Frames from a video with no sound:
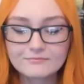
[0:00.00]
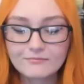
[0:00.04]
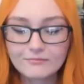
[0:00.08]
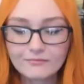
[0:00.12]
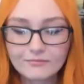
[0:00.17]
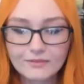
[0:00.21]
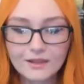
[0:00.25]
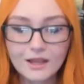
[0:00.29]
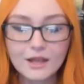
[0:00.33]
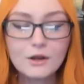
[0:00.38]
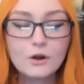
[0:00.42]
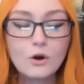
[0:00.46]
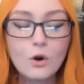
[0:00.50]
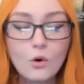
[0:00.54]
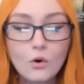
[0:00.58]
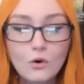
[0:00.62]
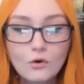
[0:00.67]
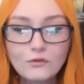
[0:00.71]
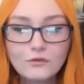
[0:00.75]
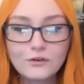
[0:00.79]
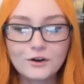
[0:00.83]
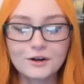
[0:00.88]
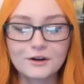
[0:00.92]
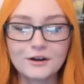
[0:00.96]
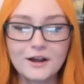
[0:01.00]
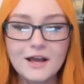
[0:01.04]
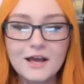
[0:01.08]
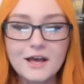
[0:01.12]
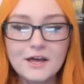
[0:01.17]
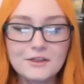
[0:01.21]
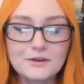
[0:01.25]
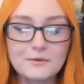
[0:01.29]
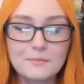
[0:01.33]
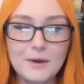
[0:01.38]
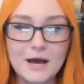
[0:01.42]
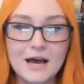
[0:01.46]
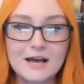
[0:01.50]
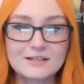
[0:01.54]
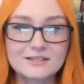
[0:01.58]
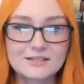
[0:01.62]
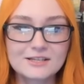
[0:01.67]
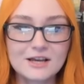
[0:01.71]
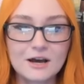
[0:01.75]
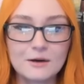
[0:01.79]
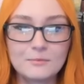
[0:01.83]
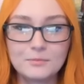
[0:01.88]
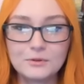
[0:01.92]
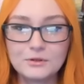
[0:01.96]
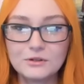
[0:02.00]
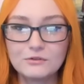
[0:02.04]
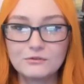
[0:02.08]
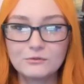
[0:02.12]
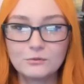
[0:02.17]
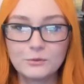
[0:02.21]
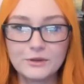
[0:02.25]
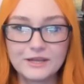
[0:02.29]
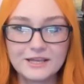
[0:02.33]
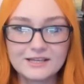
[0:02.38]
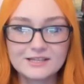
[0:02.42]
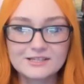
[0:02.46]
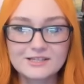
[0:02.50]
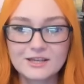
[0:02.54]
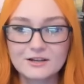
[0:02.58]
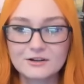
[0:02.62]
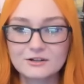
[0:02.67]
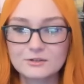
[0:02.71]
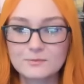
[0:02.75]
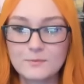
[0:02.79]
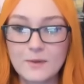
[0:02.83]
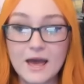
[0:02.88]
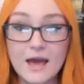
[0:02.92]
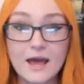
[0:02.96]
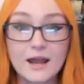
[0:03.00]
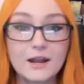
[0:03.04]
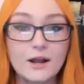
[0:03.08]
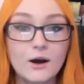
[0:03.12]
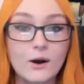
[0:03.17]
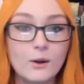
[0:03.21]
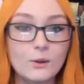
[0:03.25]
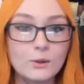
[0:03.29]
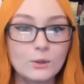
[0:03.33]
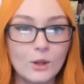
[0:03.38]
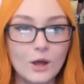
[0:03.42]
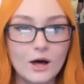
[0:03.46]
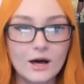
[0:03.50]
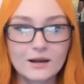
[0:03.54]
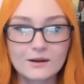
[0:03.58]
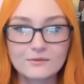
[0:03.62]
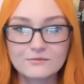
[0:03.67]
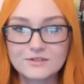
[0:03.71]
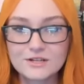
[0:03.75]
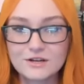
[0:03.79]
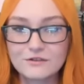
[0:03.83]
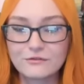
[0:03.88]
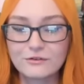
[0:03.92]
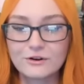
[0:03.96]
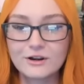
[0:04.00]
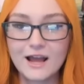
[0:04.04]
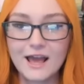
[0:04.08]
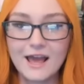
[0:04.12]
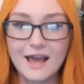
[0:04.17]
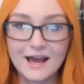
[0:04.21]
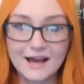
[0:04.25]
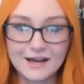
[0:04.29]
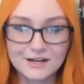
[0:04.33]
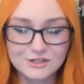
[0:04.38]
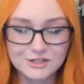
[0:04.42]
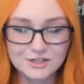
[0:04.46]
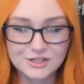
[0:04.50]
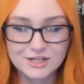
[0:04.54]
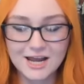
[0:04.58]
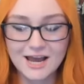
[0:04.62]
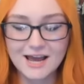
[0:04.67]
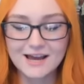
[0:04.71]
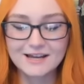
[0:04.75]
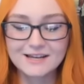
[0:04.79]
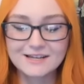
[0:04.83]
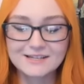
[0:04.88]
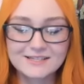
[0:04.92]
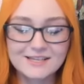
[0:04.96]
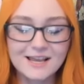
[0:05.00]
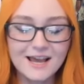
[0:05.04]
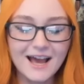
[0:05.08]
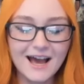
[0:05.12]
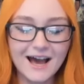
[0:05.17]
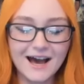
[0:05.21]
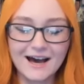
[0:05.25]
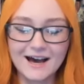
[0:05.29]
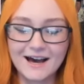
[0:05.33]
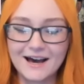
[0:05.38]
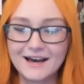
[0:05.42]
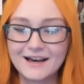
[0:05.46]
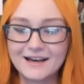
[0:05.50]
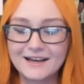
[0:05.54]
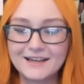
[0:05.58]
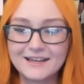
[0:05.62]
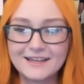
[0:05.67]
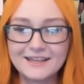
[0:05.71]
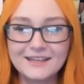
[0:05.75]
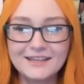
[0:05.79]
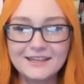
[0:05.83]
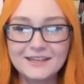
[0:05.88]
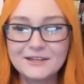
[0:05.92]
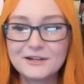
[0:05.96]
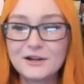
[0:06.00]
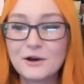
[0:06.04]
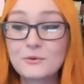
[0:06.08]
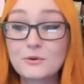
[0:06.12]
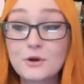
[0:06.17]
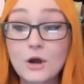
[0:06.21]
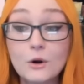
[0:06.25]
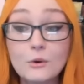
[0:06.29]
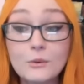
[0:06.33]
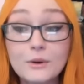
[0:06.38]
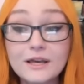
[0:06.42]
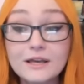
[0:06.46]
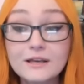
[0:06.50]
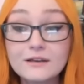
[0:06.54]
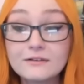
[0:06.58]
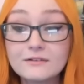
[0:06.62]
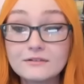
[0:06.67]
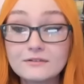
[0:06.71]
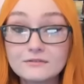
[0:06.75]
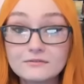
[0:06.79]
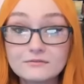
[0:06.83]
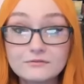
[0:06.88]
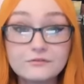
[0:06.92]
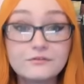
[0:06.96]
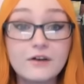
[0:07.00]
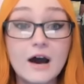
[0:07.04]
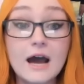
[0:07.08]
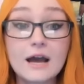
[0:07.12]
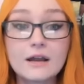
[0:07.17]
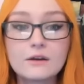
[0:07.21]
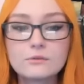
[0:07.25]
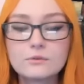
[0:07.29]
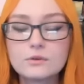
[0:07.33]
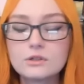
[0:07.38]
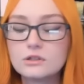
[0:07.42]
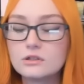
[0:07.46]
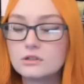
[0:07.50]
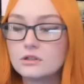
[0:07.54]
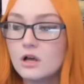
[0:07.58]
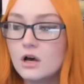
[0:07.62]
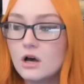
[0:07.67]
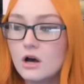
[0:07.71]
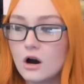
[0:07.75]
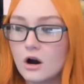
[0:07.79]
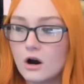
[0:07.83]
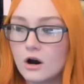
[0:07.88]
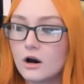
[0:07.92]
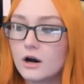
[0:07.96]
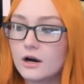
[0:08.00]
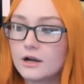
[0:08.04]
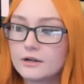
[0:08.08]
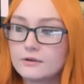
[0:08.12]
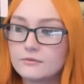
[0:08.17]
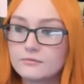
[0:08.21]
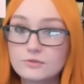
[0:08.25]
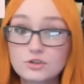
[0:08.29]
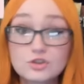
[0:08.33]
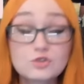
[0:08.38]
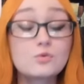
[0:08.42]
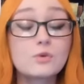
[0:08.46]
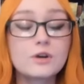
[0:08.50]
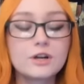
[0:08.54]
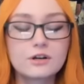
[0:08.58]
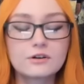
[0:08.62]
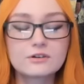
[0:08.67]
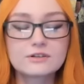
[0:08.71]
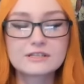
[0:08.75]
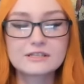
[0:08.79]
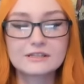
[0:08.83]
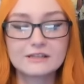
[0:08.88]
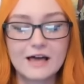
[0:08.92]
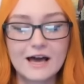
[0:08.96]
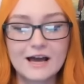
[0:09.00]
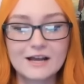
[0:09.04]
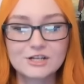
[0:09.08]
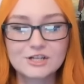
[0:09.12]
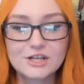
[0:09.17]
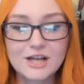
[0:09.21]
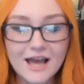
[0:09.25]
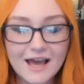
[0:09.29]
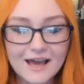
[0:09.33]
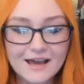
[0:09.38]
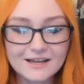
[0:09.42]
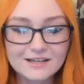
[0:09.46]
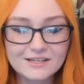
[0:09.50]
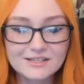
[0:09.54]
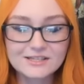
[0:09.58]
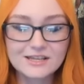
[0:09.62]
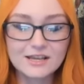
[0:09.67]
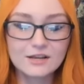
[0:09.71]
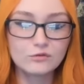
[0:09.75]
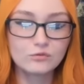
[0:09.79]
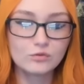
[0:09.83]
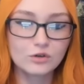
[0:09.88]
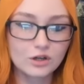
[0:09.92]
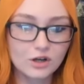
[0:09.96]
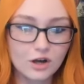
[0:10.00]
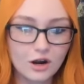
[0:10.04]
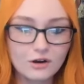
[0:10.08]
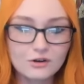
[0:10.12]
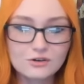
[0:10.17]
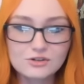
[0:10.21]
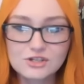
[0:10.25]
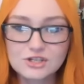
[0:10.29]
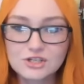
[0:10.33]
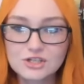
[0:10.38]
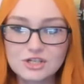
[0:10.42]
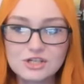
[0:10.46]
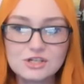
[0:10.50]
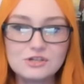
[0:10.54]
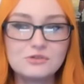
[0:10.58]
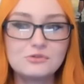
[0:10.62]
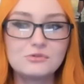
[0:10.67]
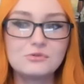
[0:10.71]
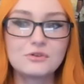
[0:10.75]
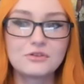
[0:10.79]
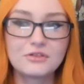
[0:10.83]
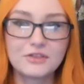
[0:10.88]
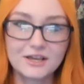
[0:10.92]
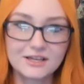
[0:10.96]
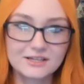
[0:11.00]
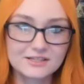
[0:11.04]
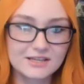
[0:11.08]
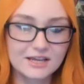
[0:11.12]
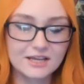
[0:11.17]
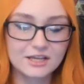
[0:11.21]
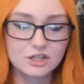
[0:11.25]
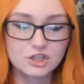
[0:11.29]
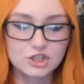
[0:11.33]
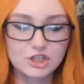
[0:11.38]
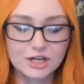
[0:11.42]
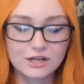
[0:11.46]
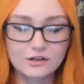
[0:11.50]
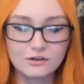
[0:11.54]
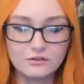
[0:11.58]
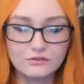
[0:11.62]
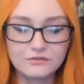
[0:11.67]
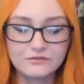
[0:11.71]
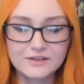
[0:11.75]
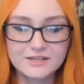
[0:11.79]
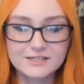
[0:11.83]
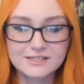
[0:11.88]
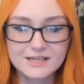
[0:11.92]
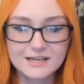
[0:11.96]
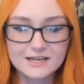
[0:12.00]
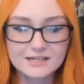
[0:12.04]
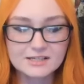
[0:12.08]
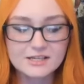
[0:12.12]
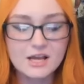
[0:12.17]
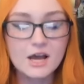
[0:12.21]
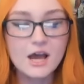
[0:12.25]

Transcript: And over the past couple of weeks, there's been a lot of different hashtags uh, you know, going viral on Twitter slash X in regards to things like jiggle physics.